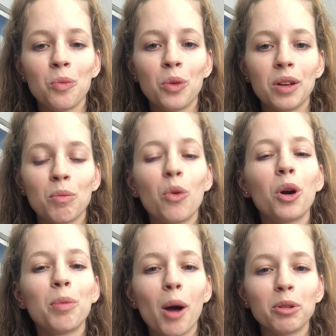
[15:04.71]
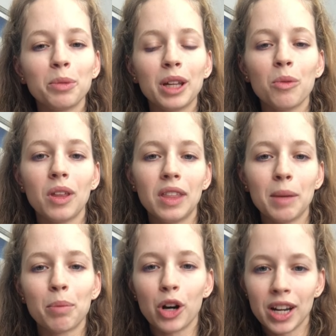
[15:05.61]
with more probably with the
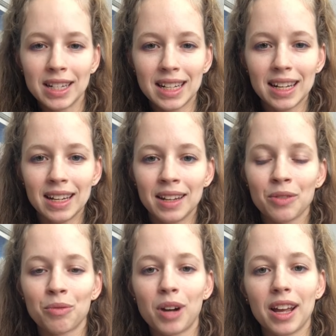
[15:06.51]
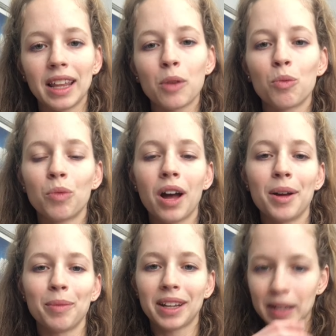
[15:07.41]
burgundy red, like
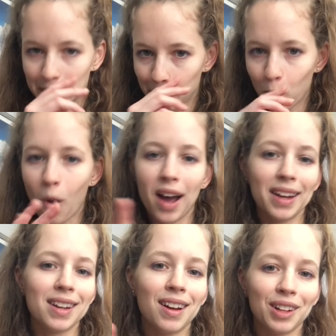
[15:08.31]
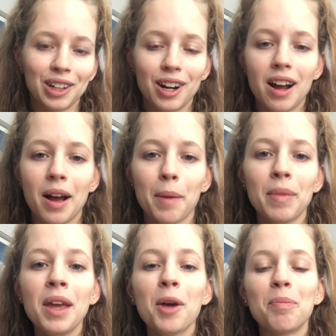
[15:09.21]
a deep wine color.
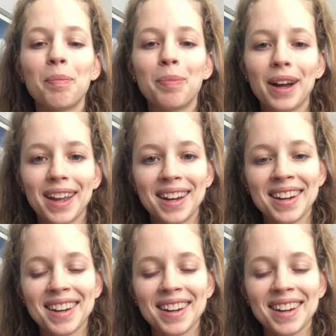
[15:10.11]
But